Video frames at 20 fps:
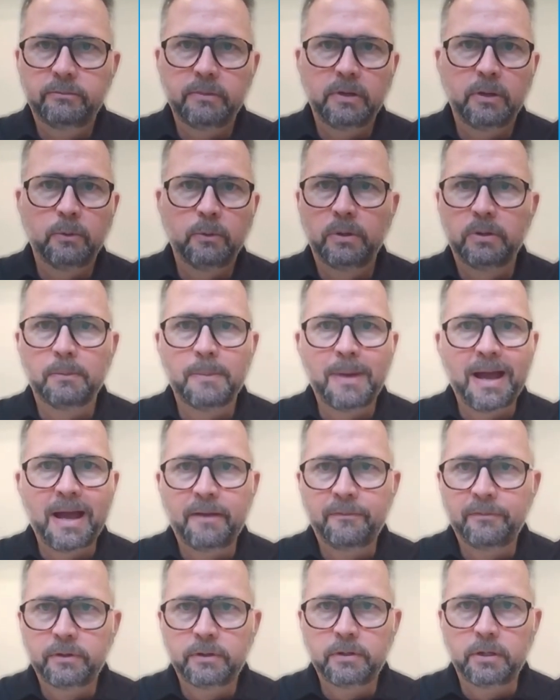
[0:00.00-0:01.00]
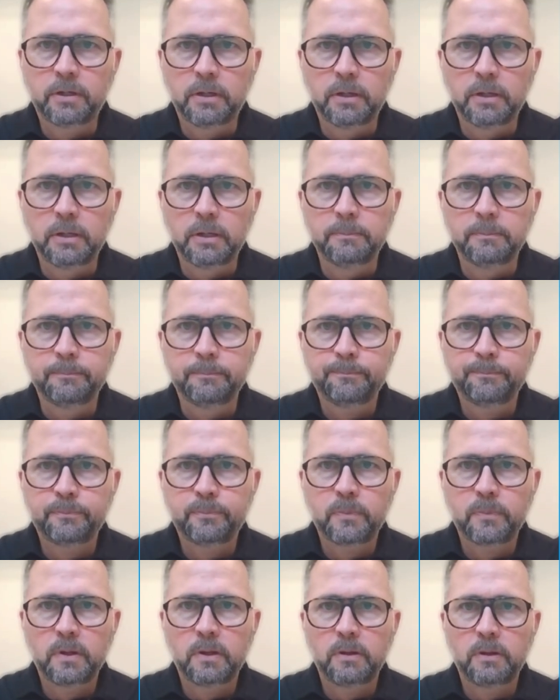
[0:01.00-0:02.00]
They win them half the time.
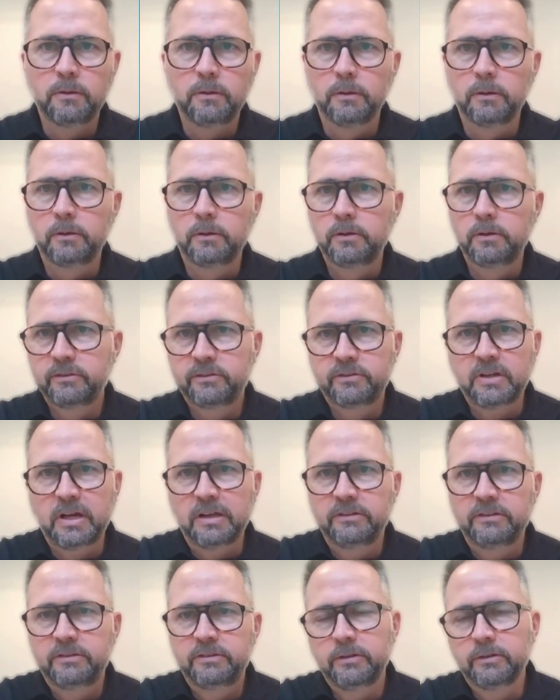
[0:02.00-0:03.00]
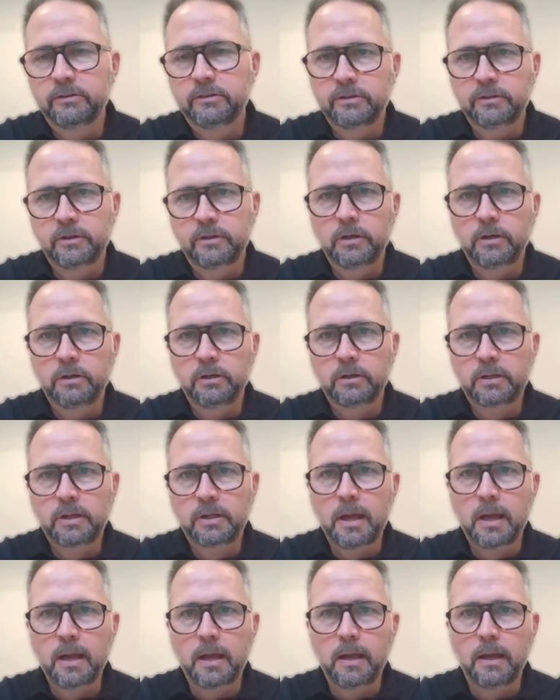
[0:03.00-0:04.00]
They're good sized deals at
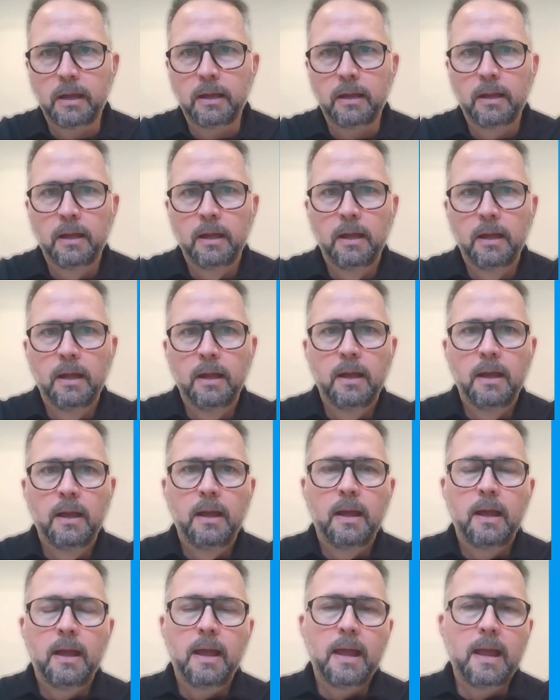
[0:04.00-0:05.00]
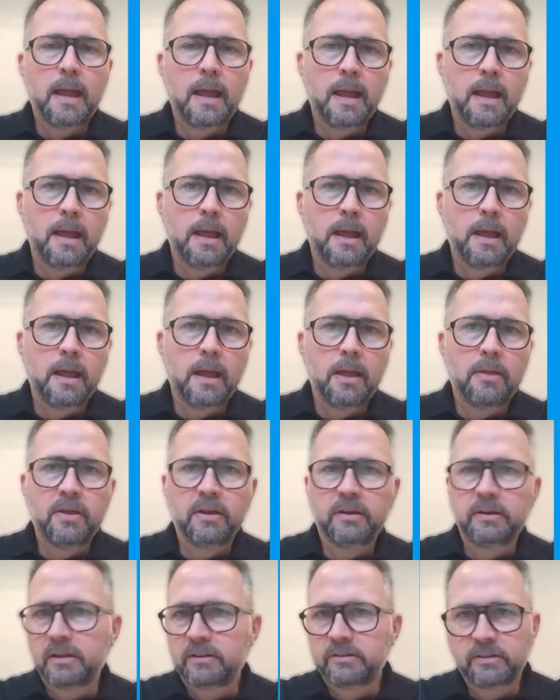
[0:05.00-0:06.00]
100K, and they
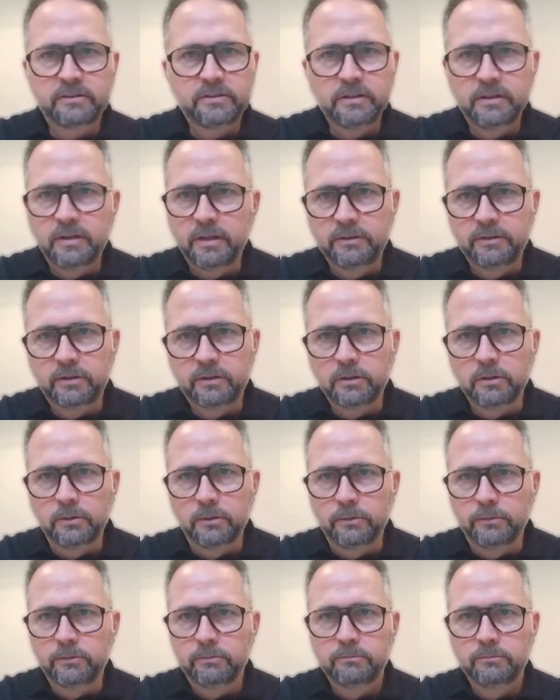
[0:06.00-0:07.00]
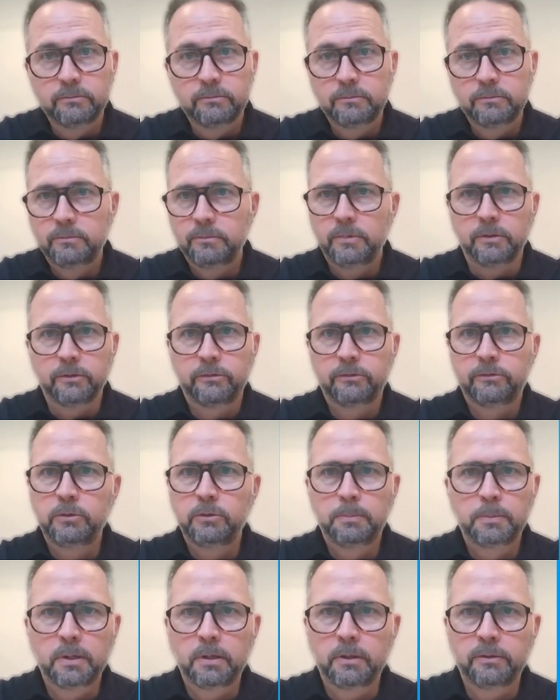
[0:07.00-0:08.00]
take 60 days to close.
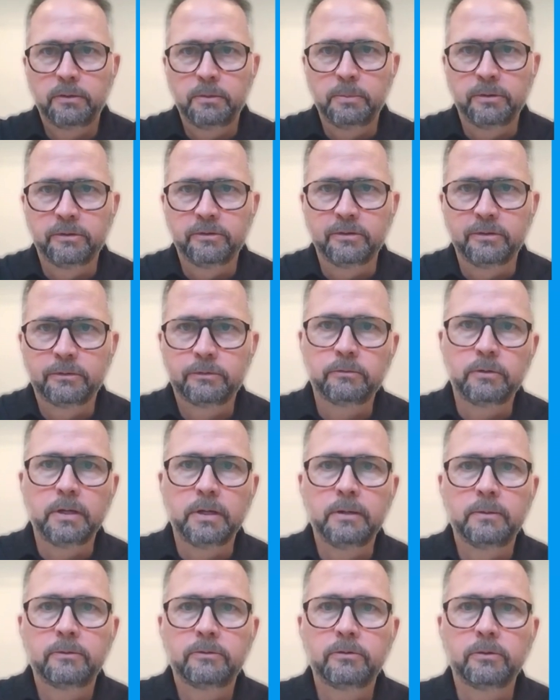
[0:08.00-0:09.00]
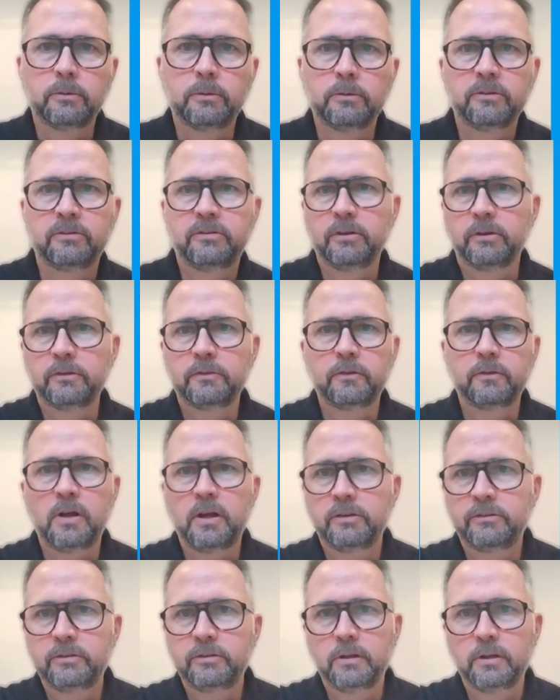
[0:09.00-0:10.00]
Super healthy business, right? So the sales
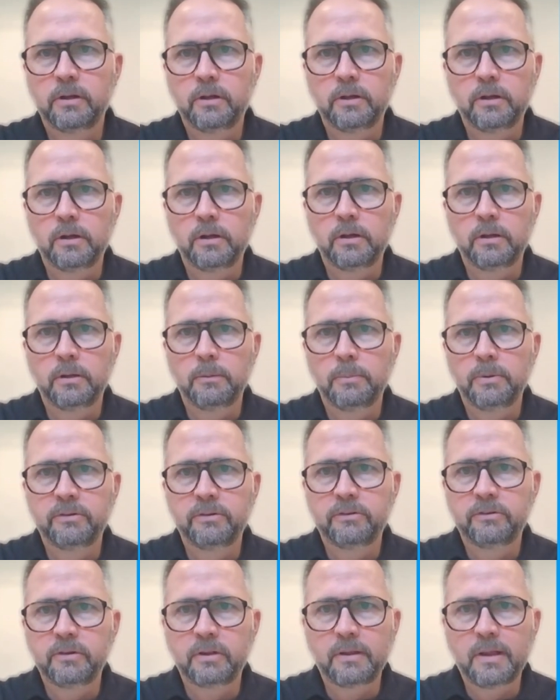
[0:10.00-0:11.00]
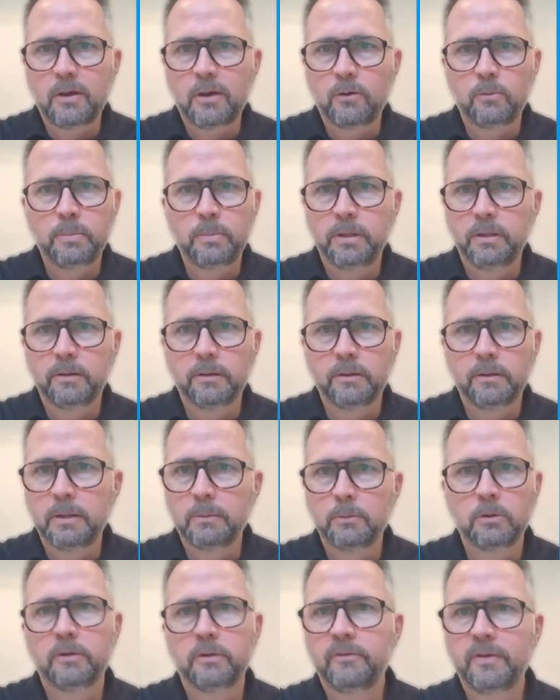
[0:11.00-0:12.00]
velocity on a business like that would be in the
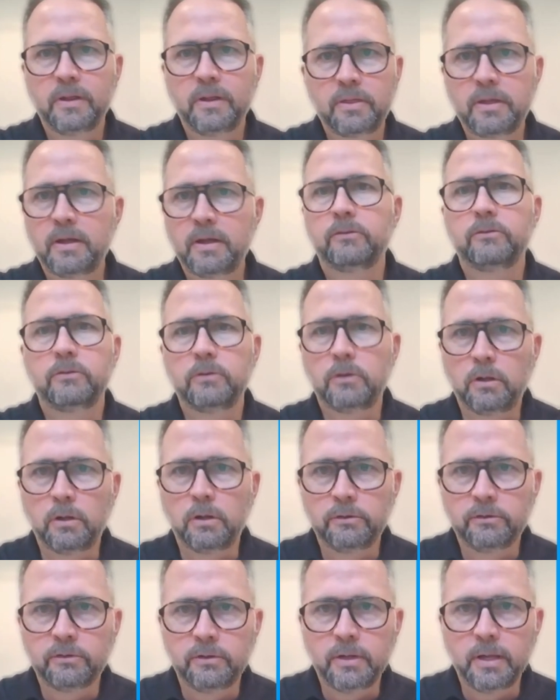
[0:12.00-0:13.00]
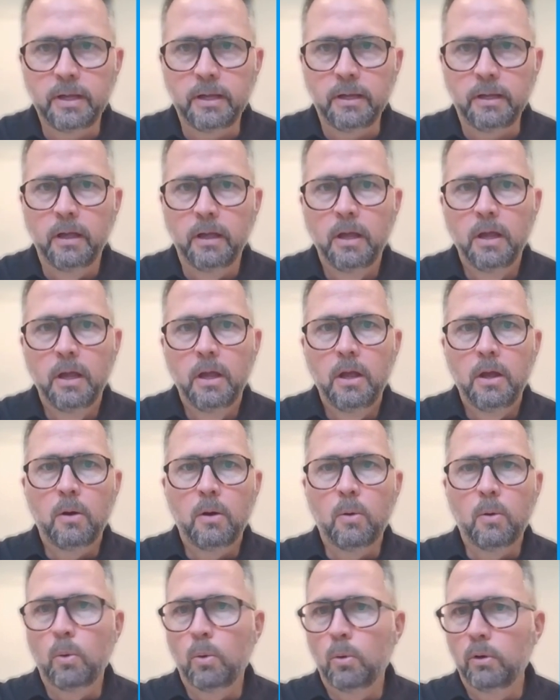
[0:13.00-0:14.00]
neighborhood of $8,000 a day
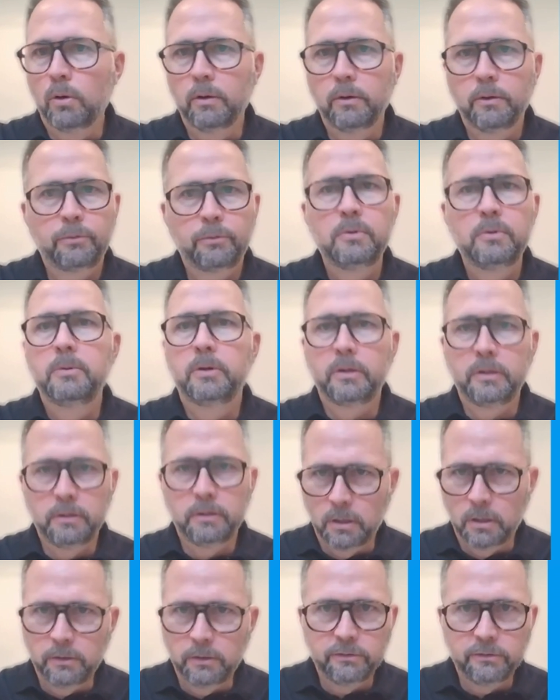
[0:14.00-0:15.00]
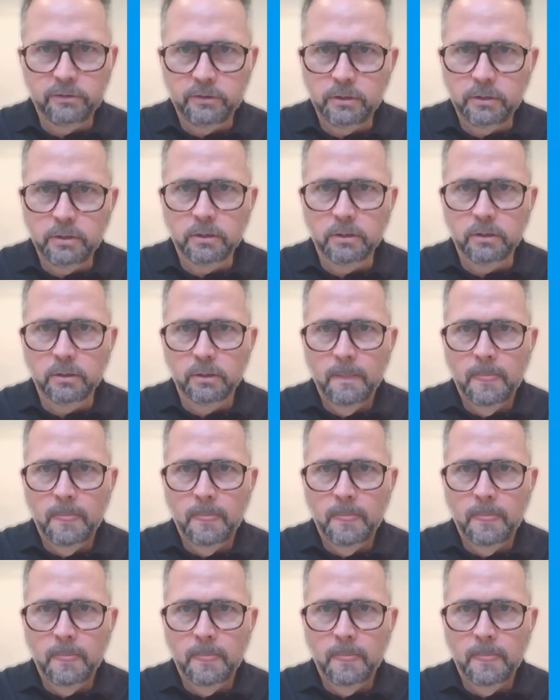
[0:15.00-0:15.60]
or $3 million a year.